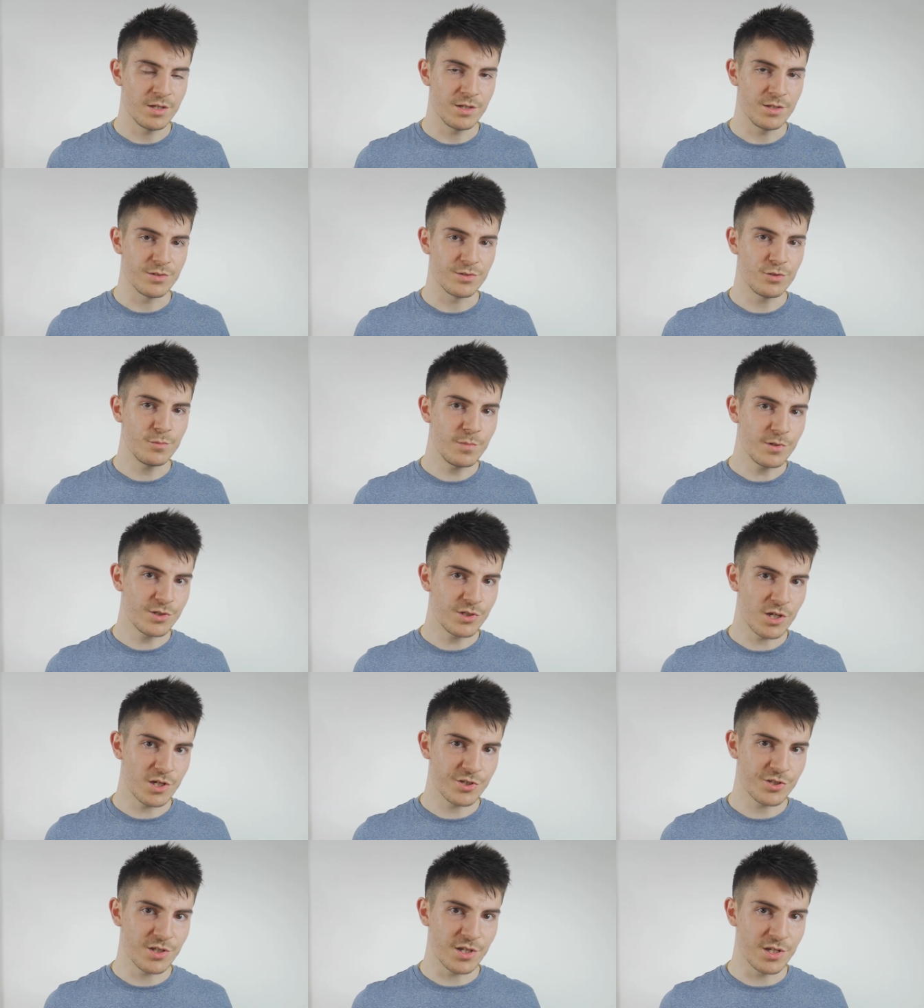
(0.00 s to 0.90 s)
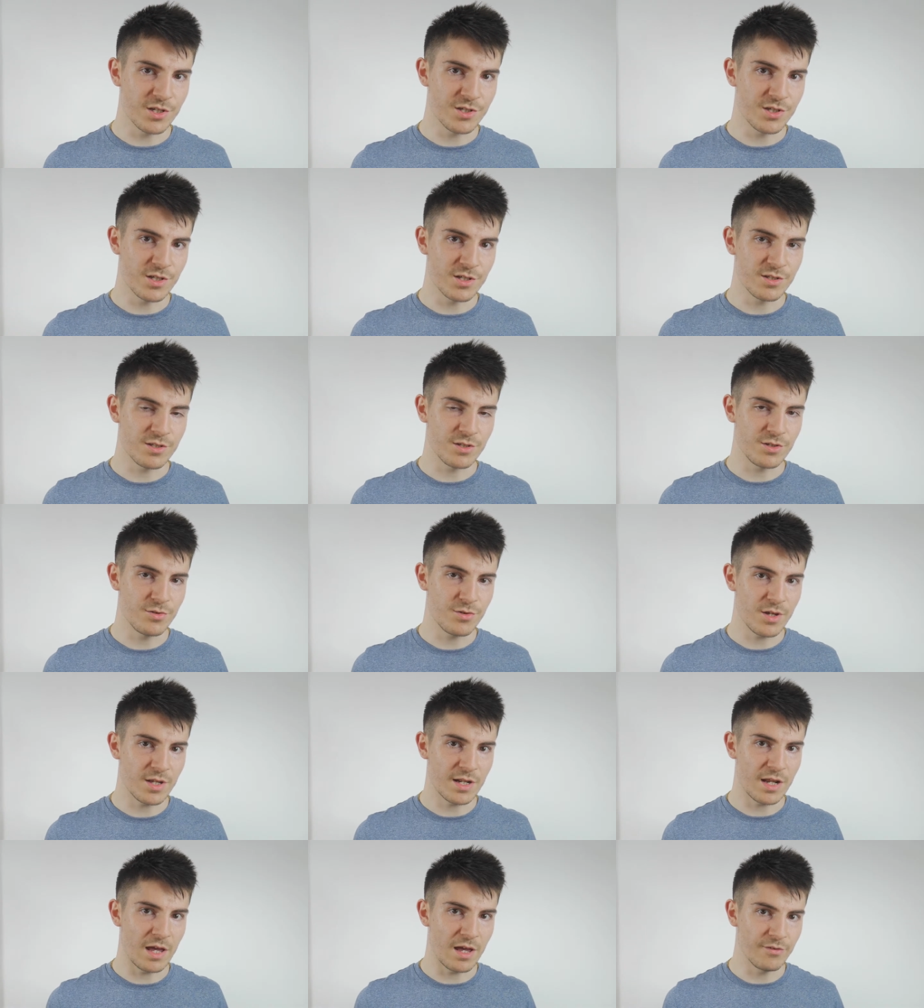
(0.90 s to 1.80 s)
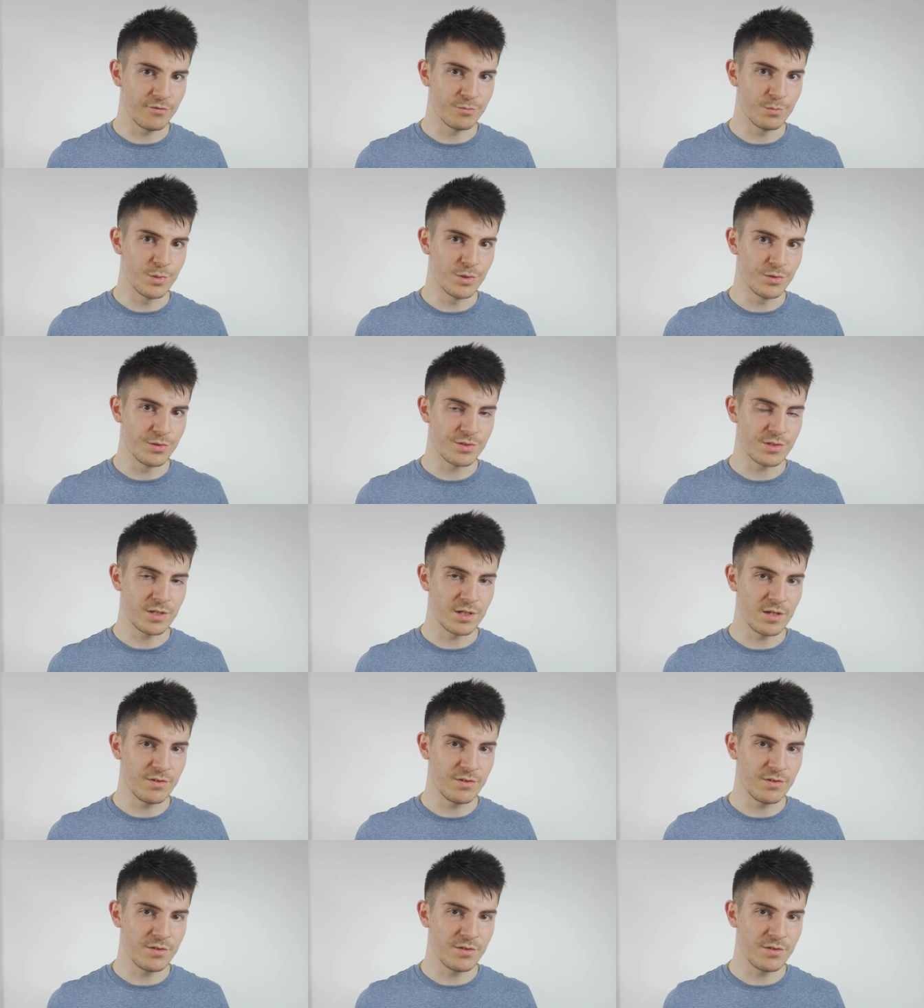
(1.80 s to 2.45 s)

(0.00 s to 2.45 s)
In supercharged engines, you can have boost